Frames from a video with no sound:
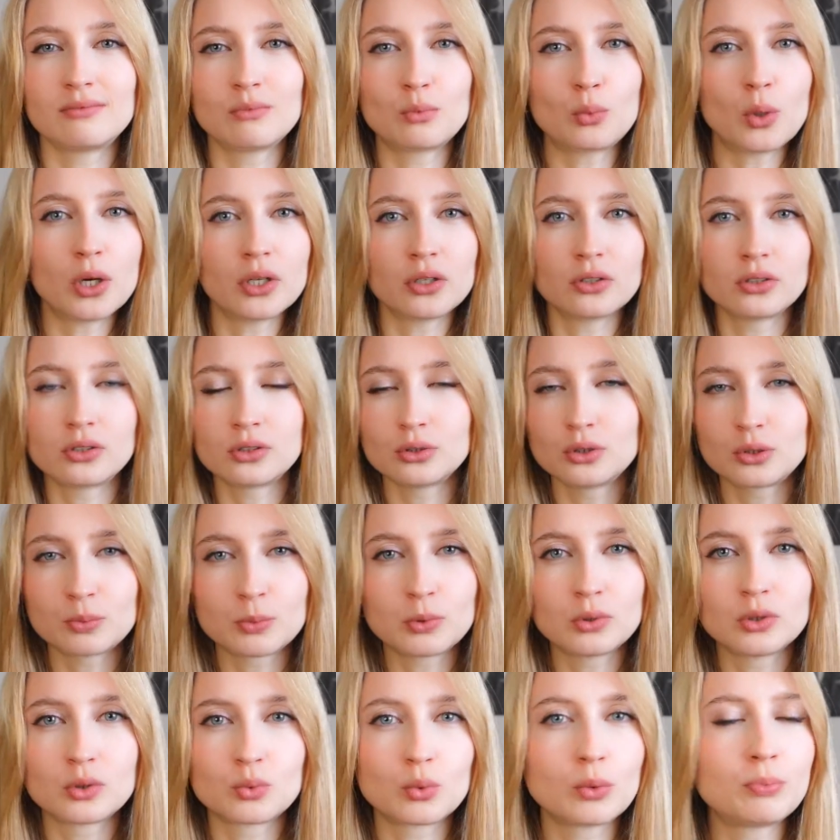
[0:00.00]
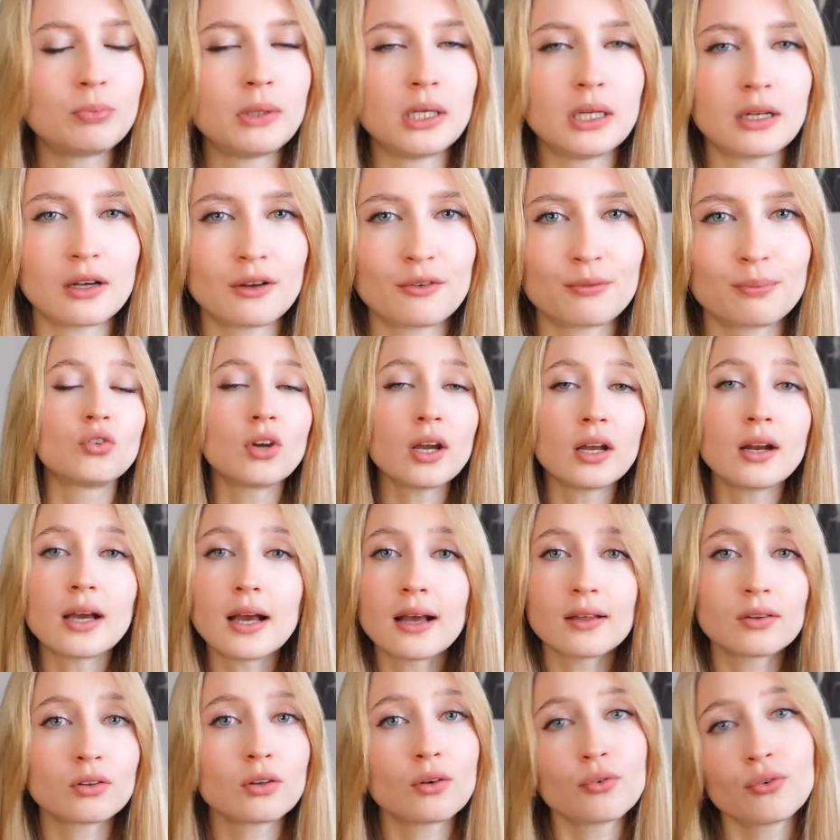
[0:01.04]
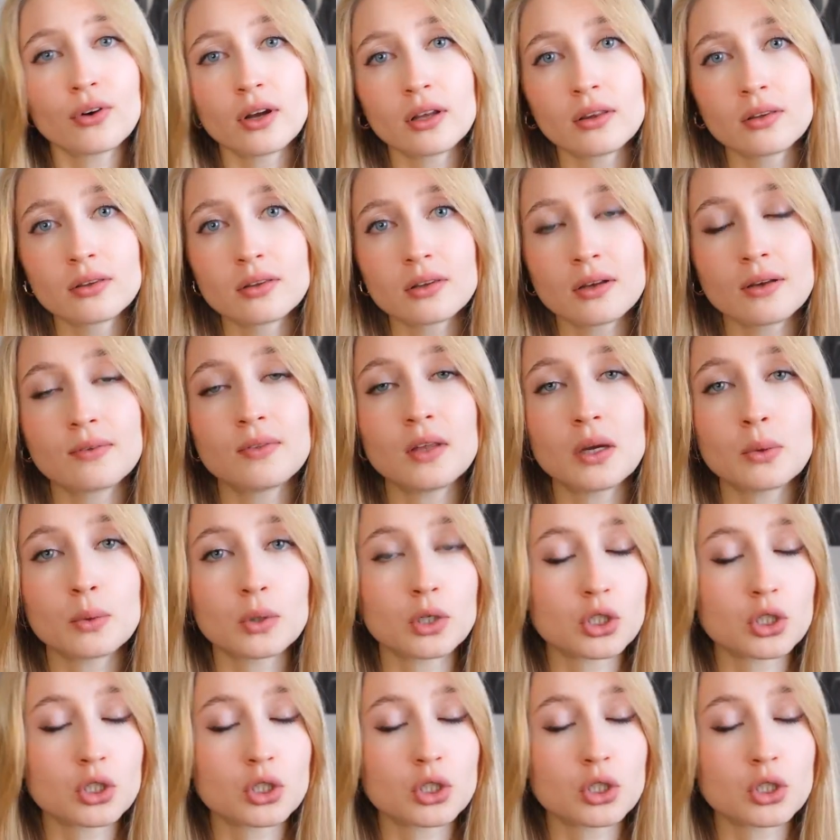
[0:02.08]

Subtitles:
1 or 2 spoons would be enough. Try to ask your friends if they want